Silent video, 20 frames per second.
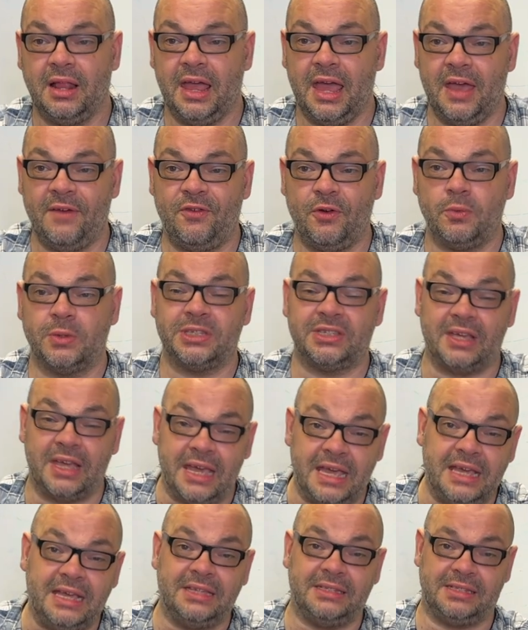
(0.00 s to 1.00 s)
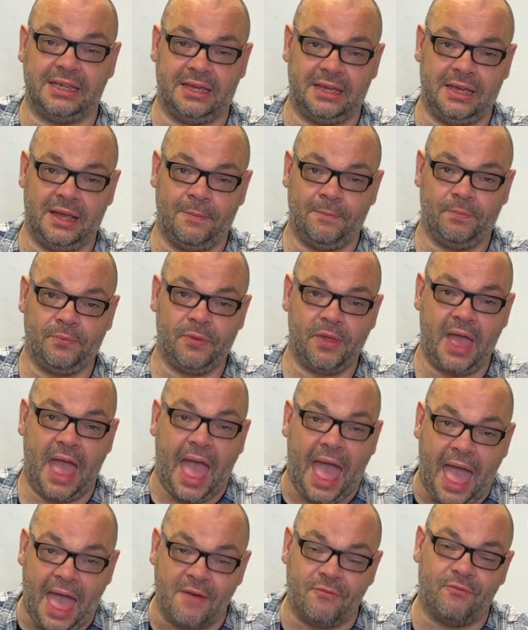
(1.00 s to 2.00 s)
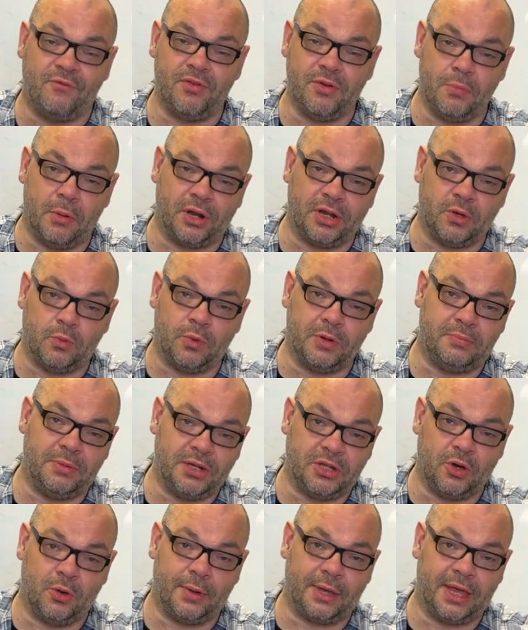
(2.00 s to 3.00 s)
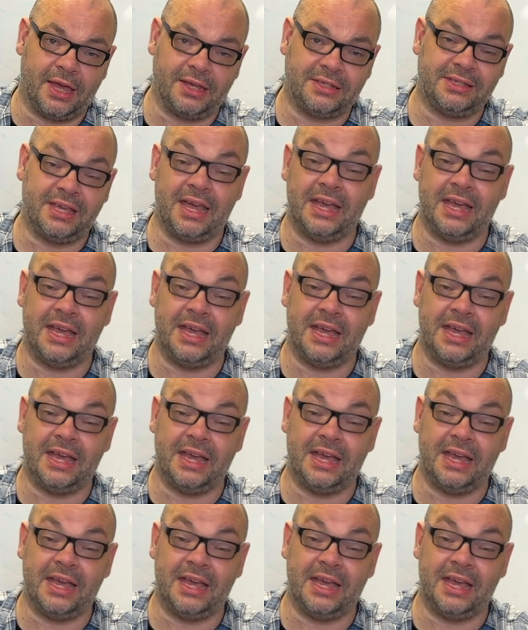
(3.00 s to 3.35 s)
if it was easy, everybody would be doing it.